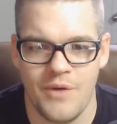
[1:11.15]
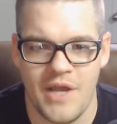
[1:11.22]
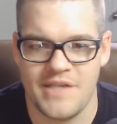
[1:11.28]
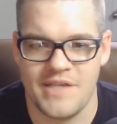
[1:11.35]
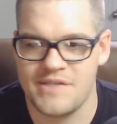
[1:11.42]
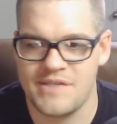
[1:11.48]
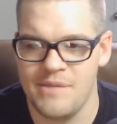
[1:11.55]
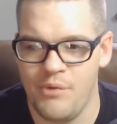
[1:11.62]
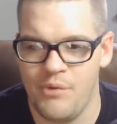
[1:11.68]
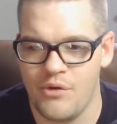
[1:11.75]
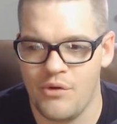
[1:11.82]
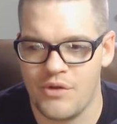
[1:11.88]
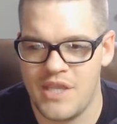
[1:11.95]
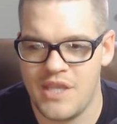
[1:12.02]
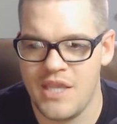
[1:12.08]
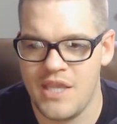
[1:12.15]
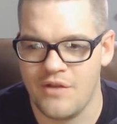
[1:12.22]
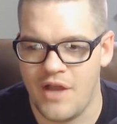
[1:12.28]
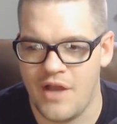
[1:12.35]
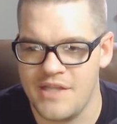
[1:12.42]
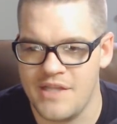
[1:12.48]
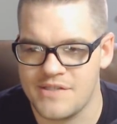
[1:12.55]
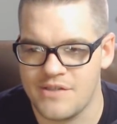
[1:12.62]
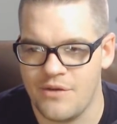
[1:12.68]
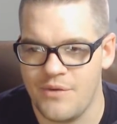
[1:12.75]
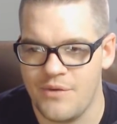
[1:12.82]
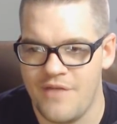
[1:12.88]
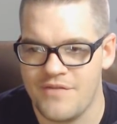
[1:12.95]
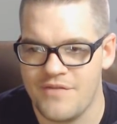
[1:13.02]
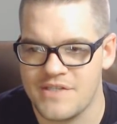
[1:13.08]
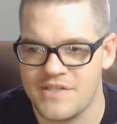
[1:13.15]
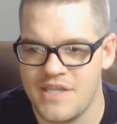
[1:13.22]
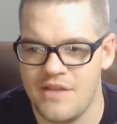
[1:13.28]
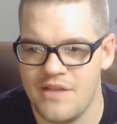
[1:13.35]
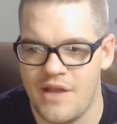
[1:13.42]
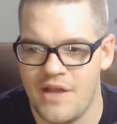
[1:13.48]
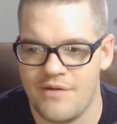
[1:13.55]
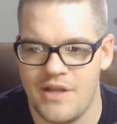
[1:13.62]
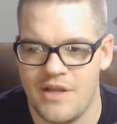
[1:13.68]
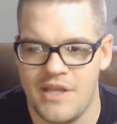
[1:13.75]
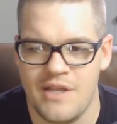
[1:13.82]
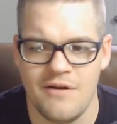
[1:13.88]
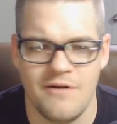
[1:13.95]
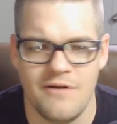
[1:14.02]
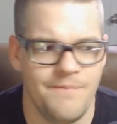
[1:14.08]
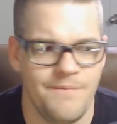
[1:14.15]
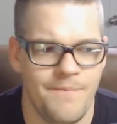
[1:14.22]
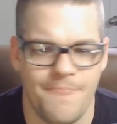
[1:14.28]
a simple key light. So we have this key light right here.